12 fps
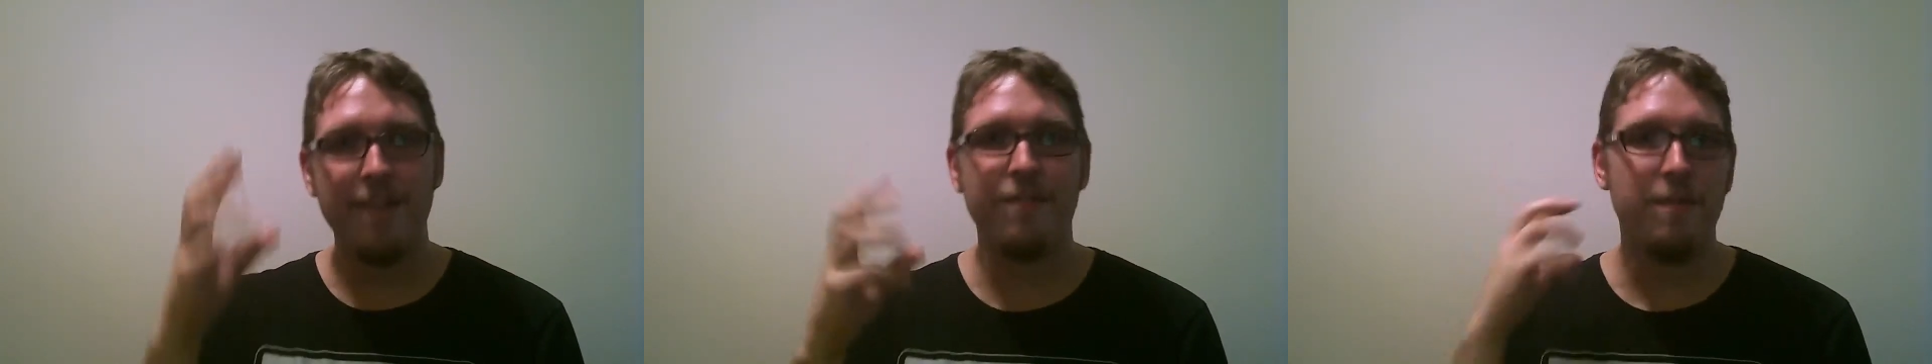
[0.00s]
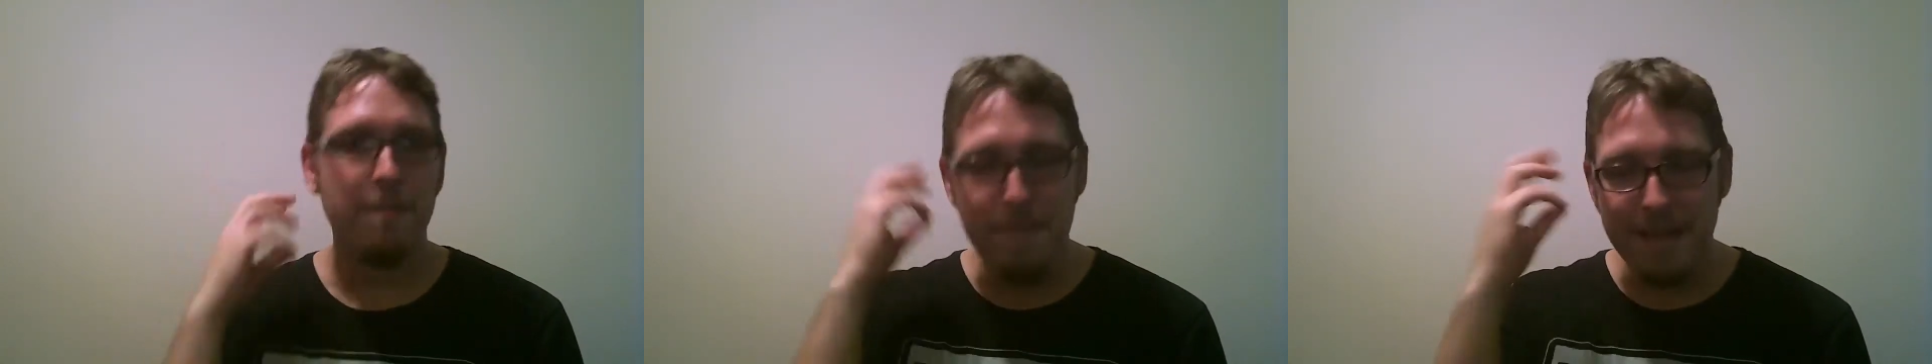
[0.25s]

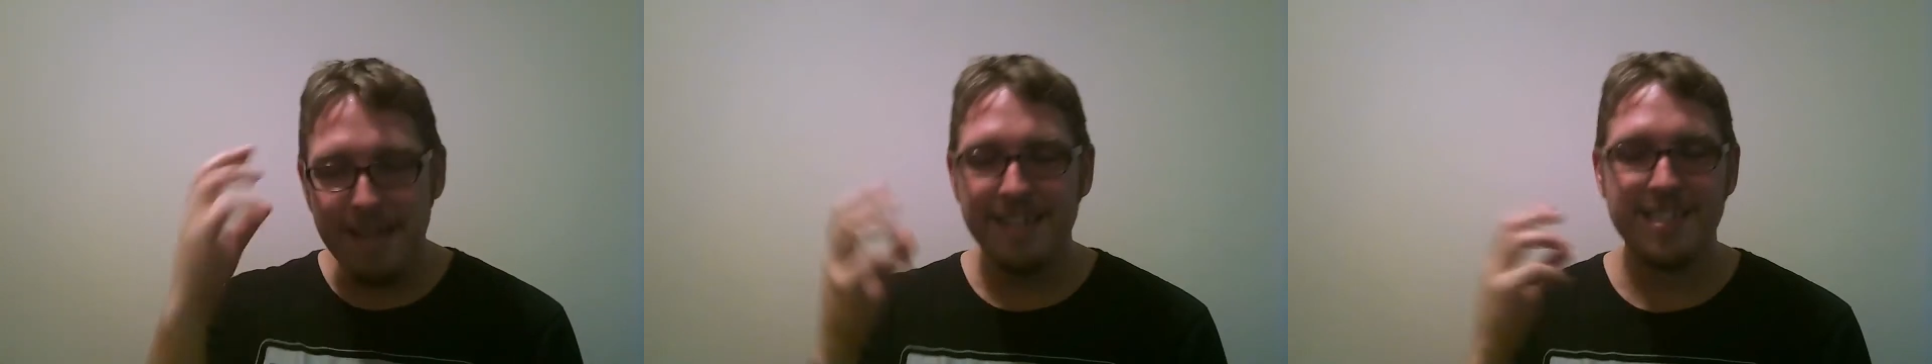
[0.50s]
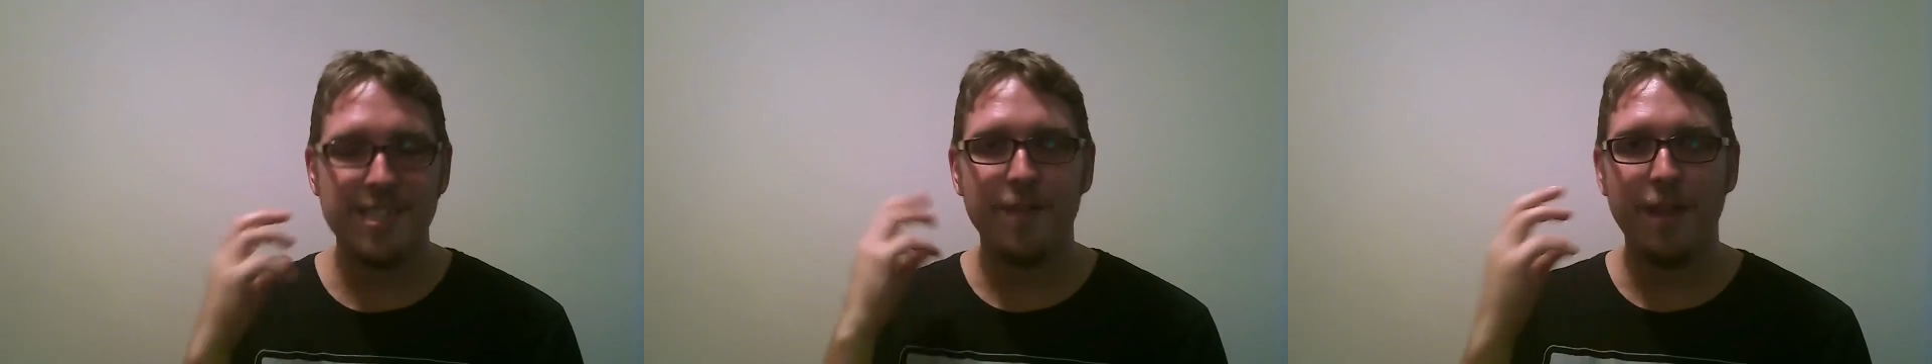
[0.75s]

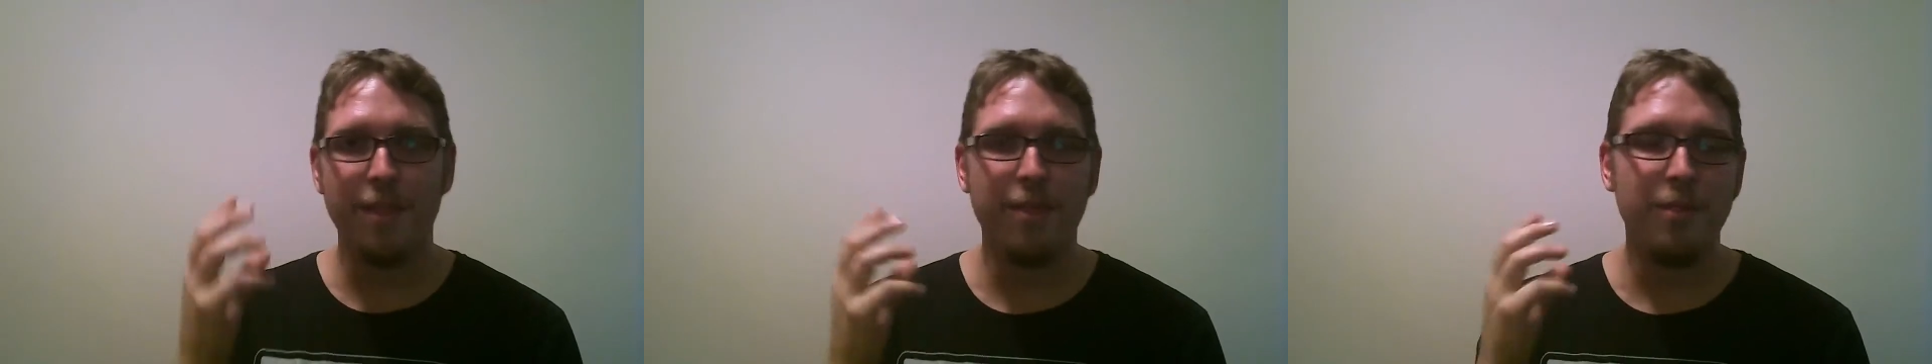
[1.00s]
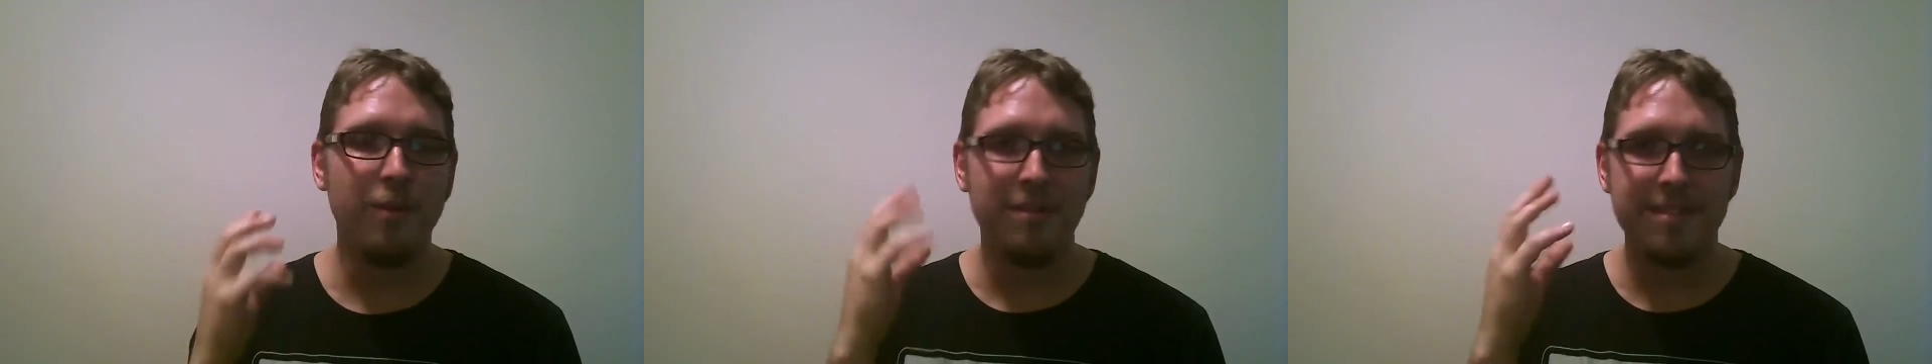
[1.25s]
millions of other
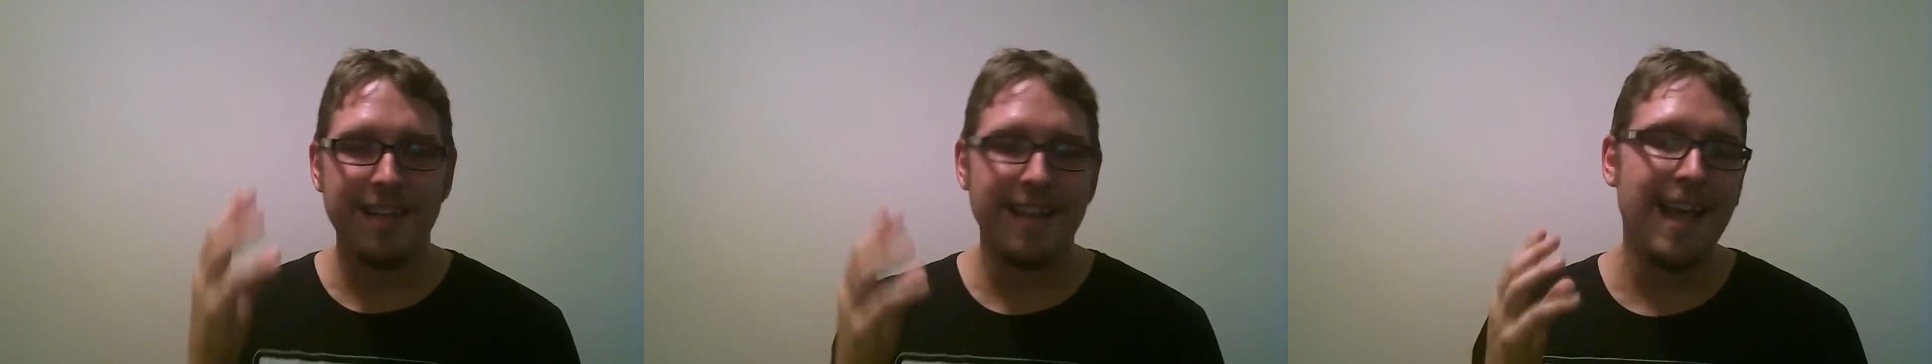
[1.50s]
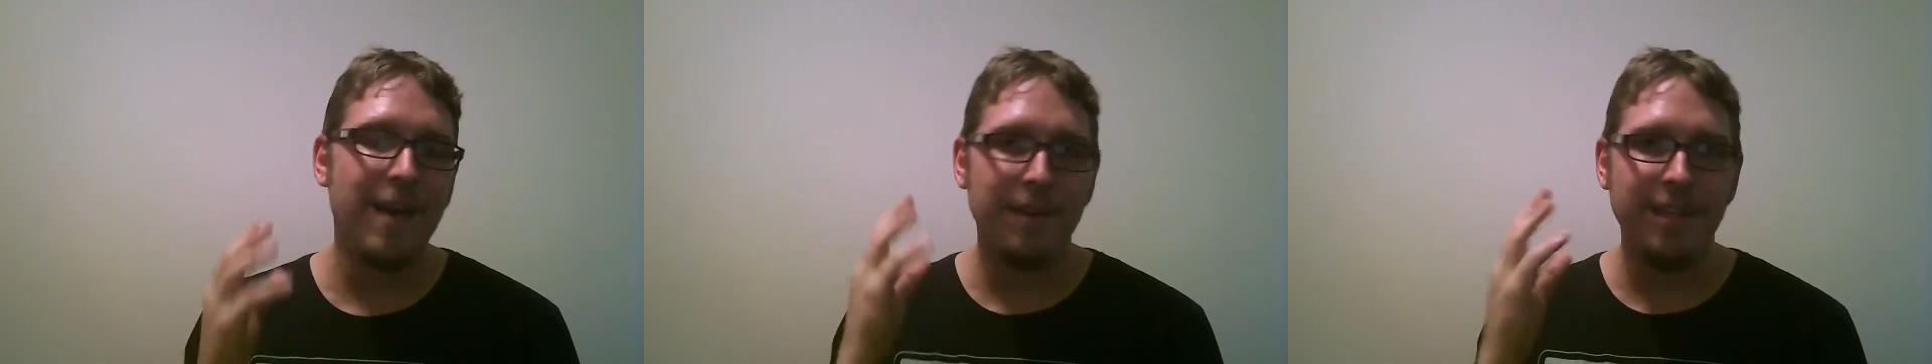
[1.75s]
thoughts
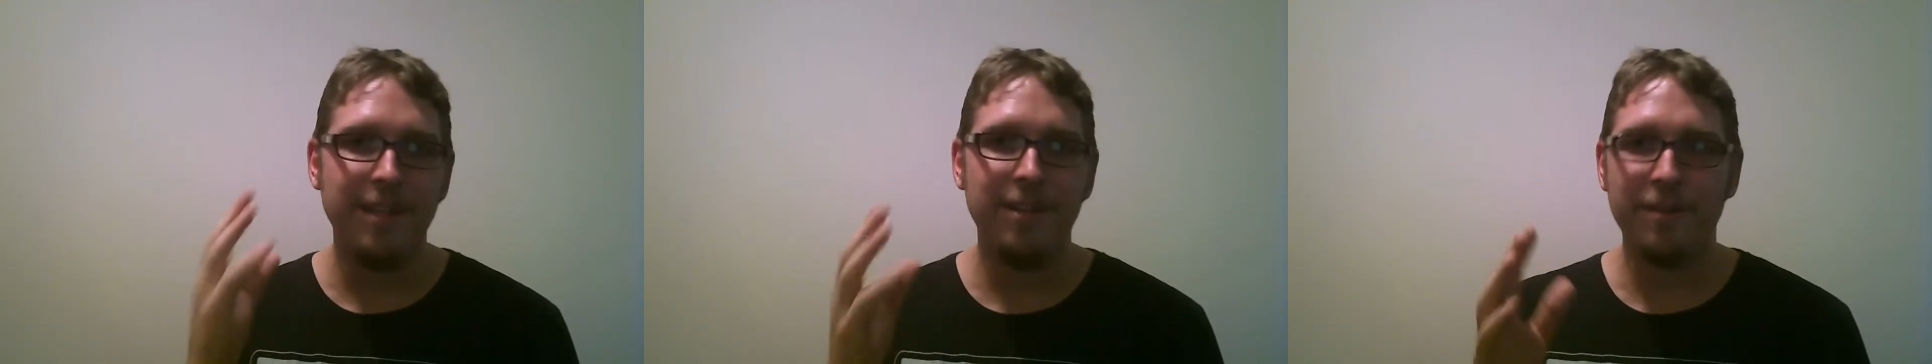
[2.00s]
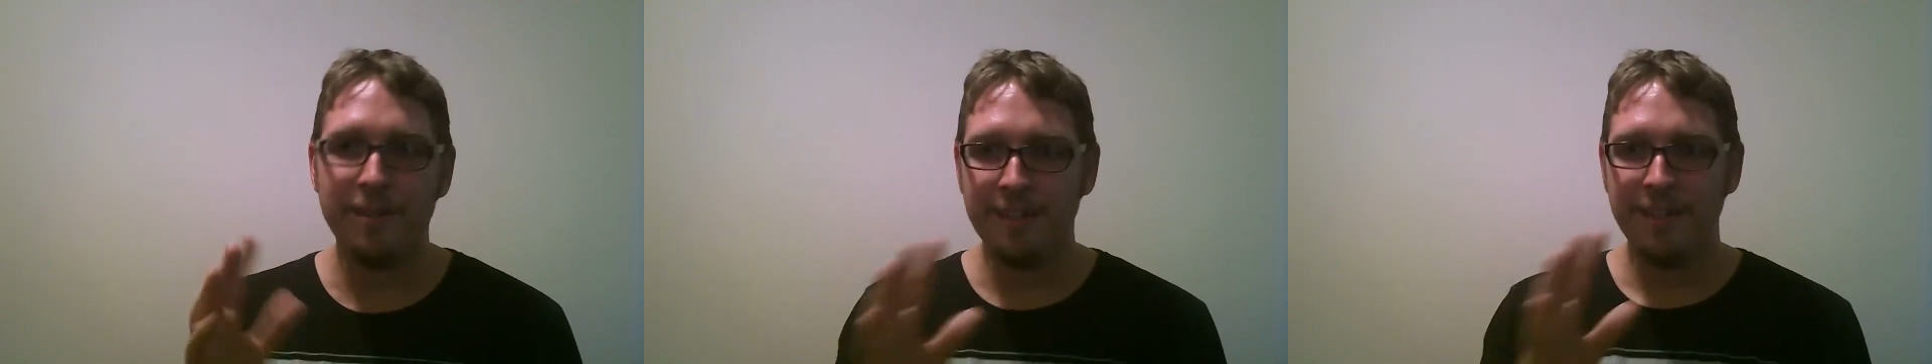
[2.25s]
clouding
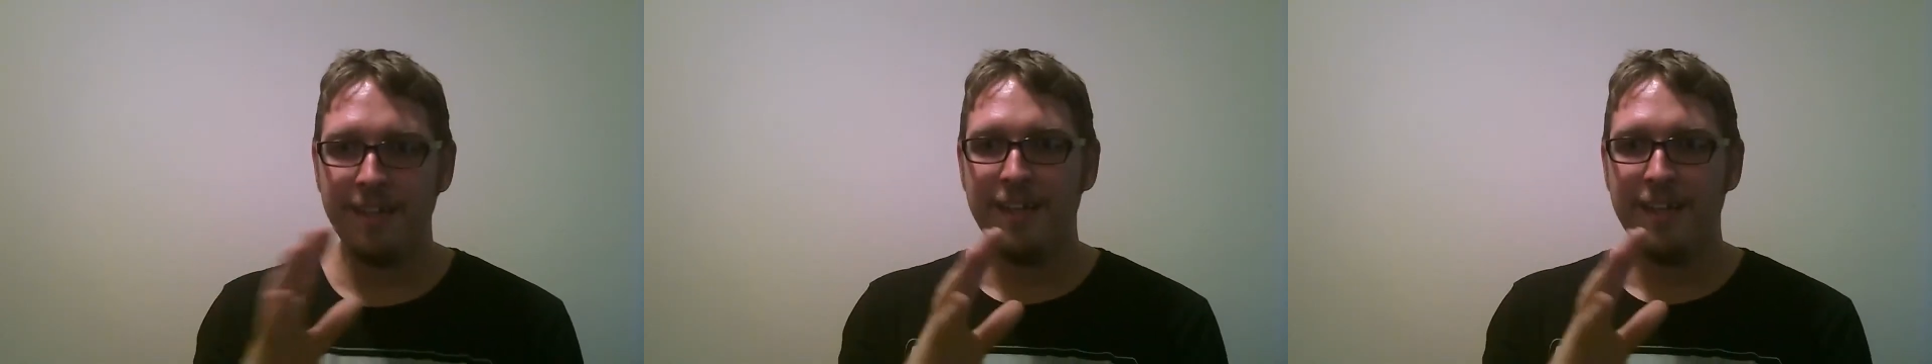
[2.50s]
your